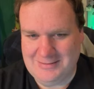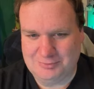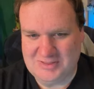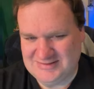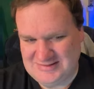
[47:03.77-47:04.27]

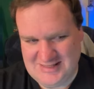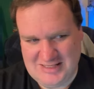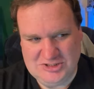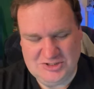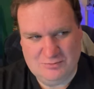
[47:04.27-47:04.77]

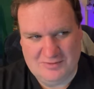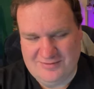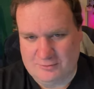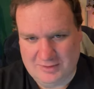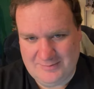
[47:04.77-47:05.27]
presentation with the
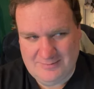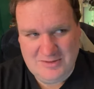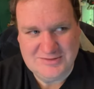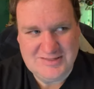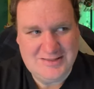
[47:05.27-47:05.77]
creepy
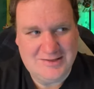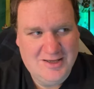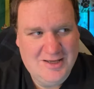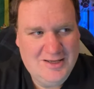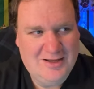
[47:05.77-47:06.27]
music,
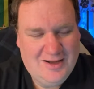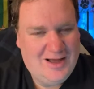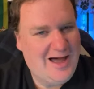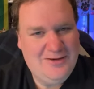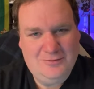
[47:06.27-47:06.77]

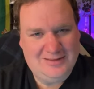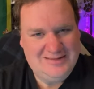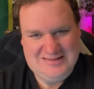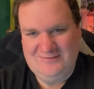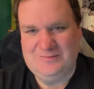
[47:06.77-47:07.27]
it
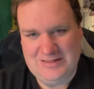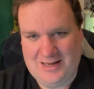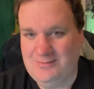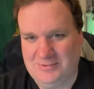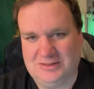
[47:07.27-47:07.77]
gives me
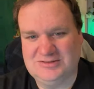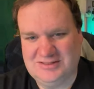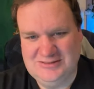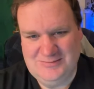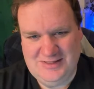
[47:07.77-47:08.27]
nightmares. It
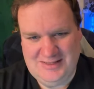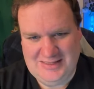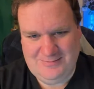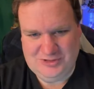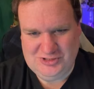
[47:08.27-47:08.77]
gives me the
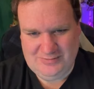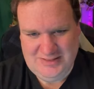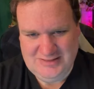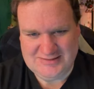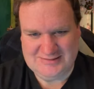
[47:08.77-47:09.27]

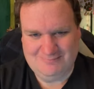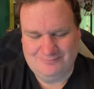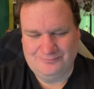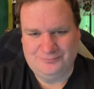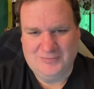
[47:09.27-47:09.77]
heebie-jeebies.
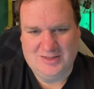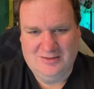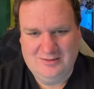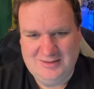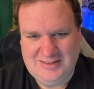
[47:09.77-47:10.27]

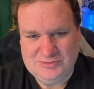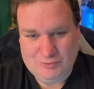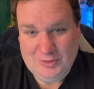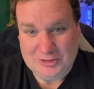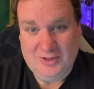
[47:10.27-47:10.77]
He's
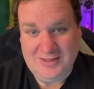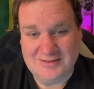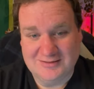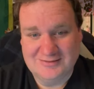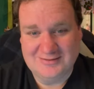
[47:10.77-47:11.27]
really good.
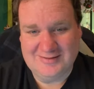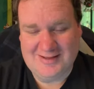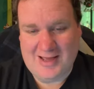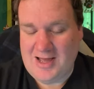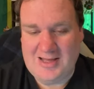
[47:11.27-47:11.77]

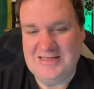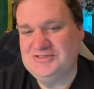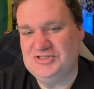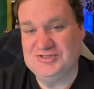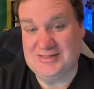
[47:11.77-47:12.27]
It
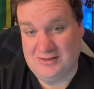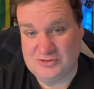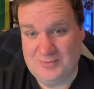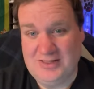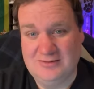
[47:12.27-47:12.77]
just
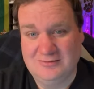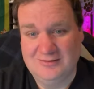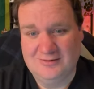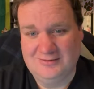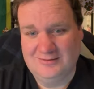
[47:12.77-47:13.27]
scares me.
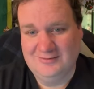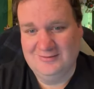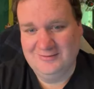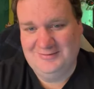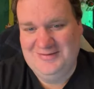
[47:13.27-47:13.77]

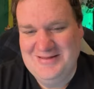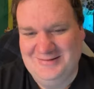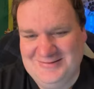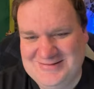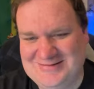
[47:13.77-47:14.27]

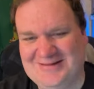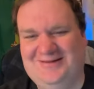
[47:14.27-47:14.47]
I